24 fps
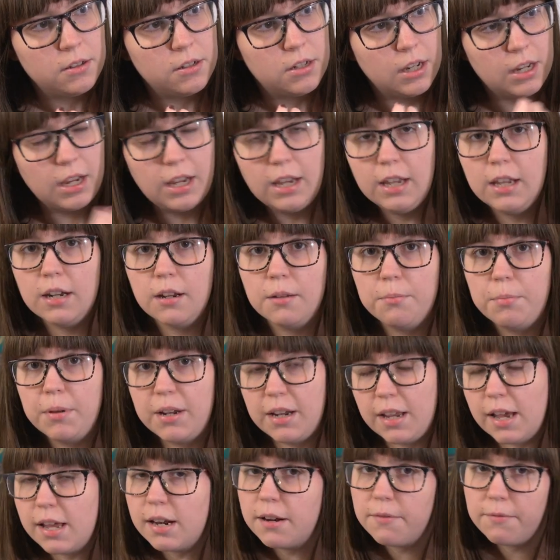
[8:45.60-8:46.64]
Chiquita
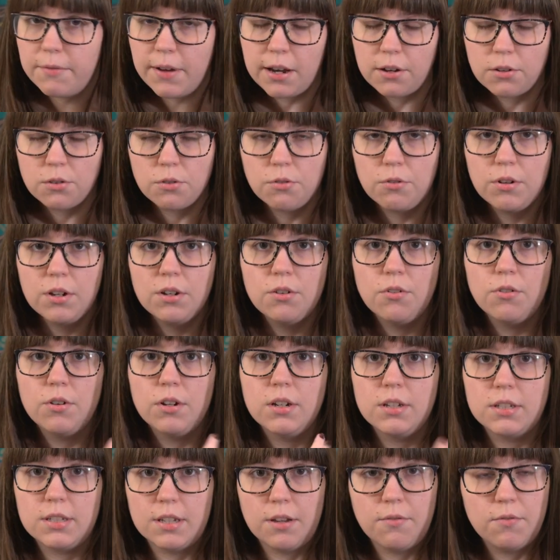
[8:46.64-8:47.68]
banana factory
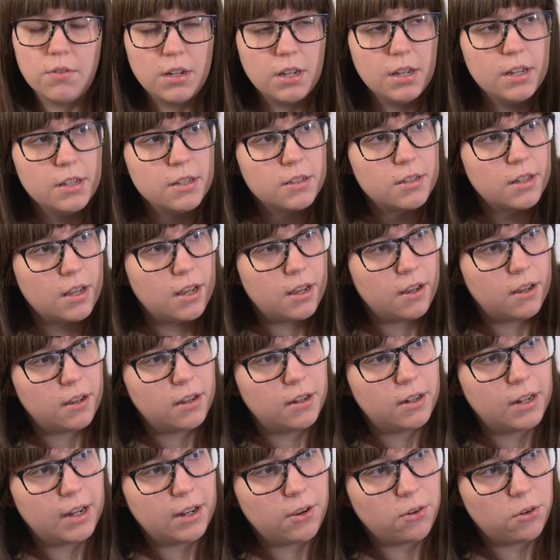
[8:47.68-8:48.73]
during the 70s.
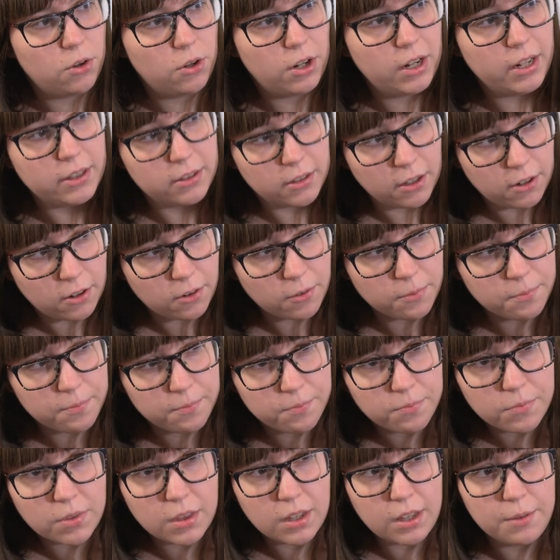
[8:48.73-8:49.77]
Liao
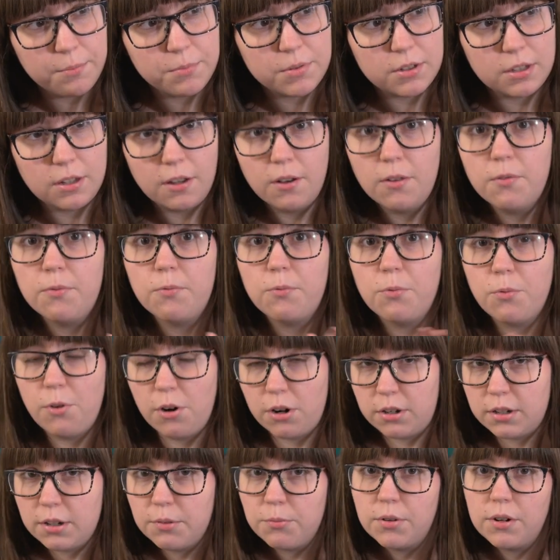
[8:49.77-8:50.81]
himself
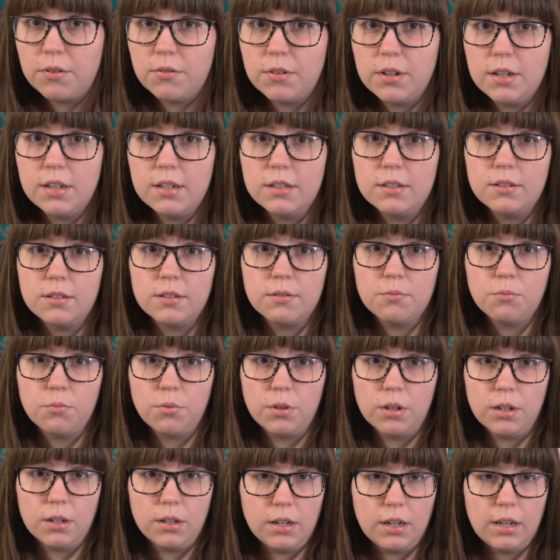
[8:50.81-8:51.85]
worked in one of these
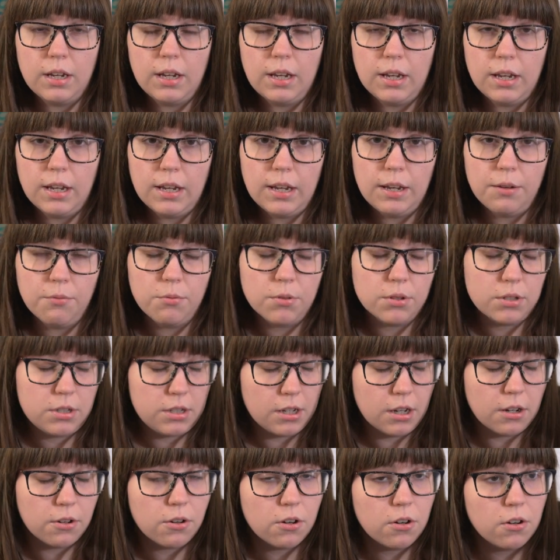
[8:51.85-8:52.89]
when he was
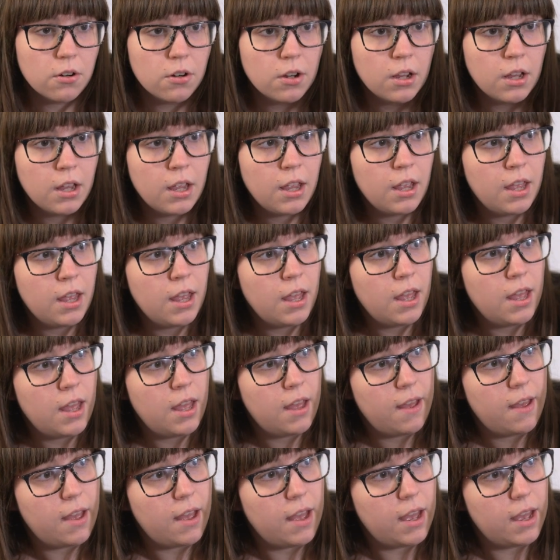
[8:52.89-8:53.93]
younger.
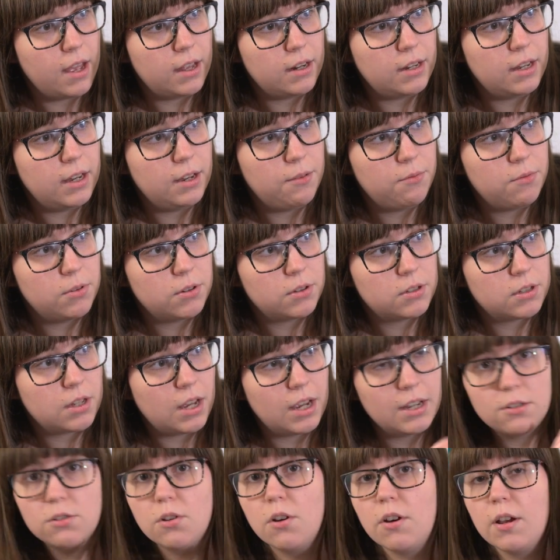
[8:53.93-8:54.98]
And
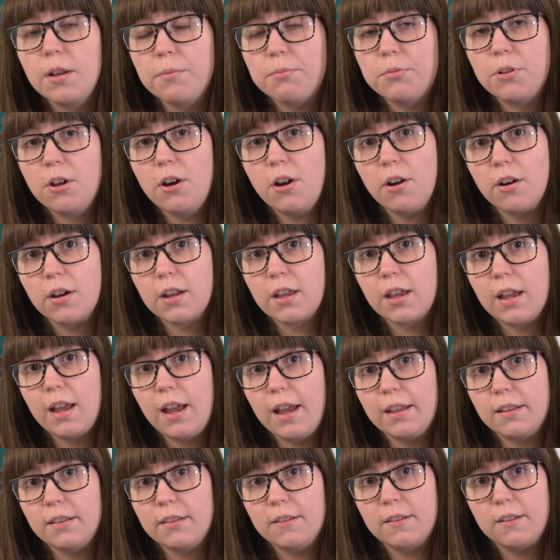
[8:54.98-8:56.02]
I saw him talk
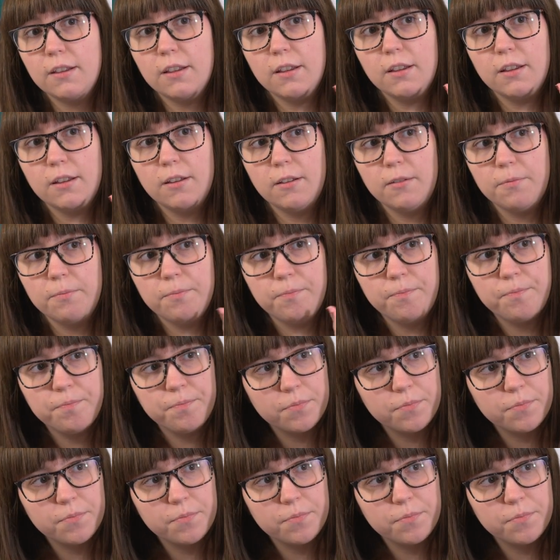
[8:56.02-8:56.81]
at the